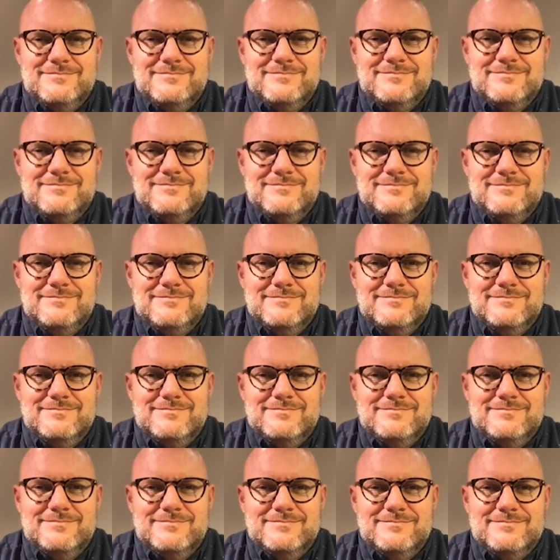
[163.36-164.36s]

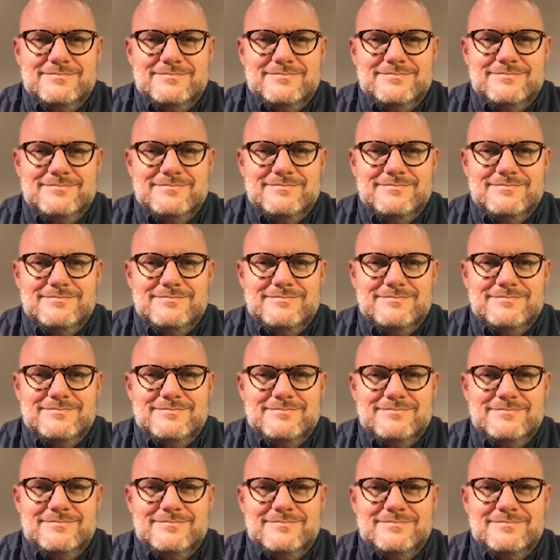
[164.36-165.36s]

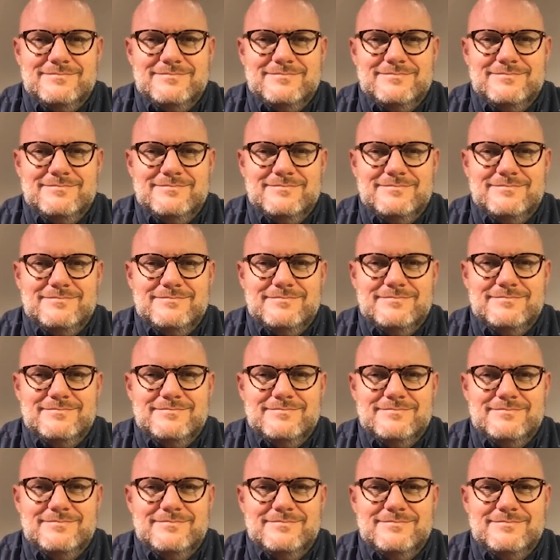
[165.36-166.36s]

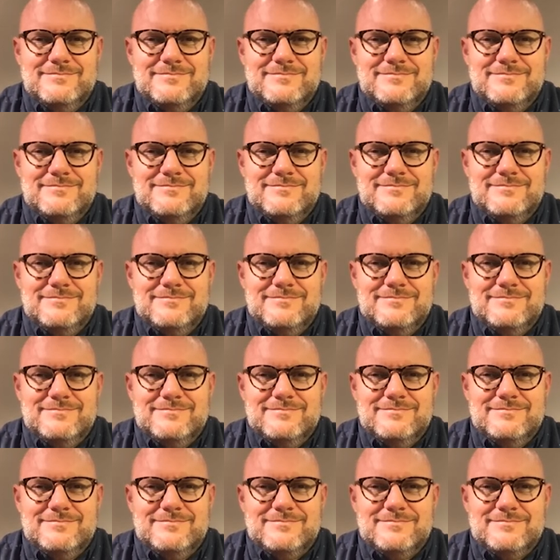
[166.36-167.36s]

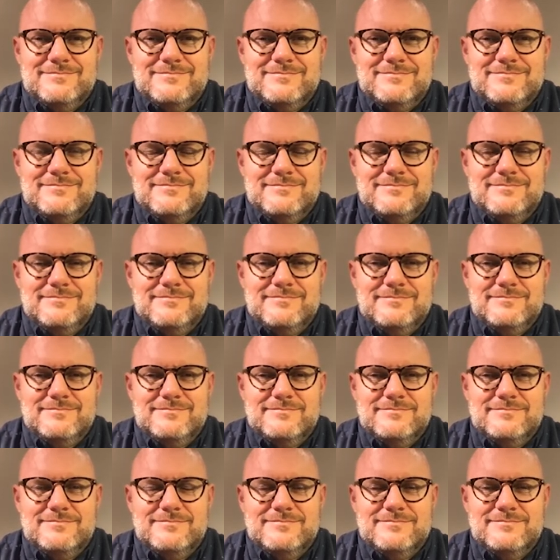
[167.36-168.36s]

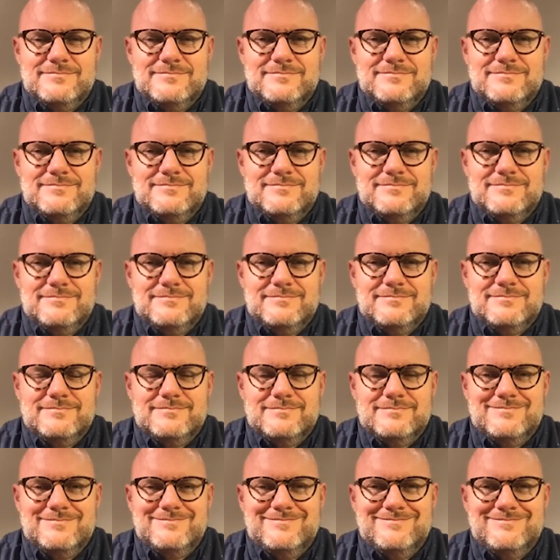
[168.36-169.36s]

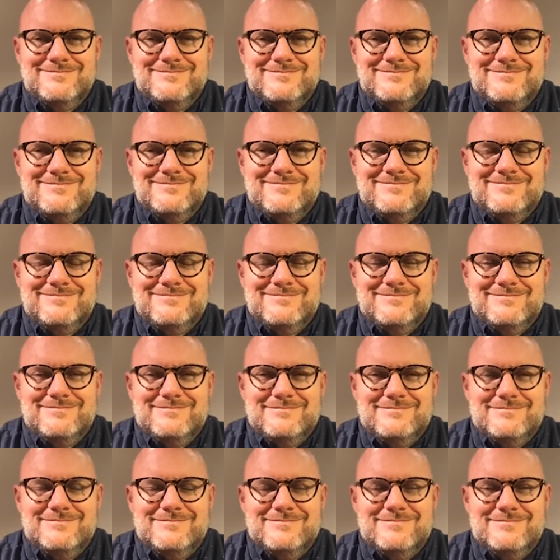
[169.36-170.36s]

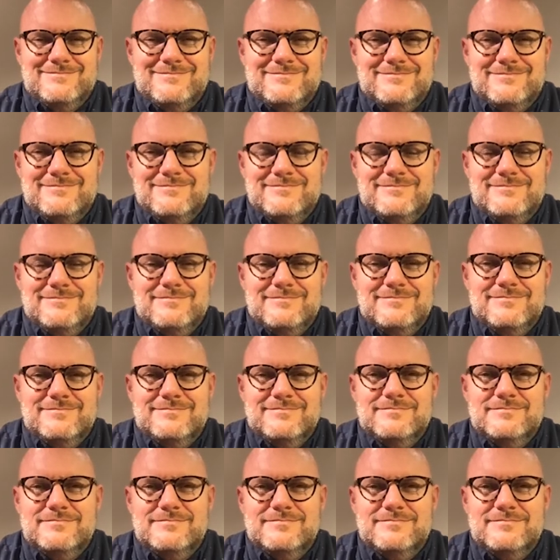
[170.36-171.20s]
(not speaking)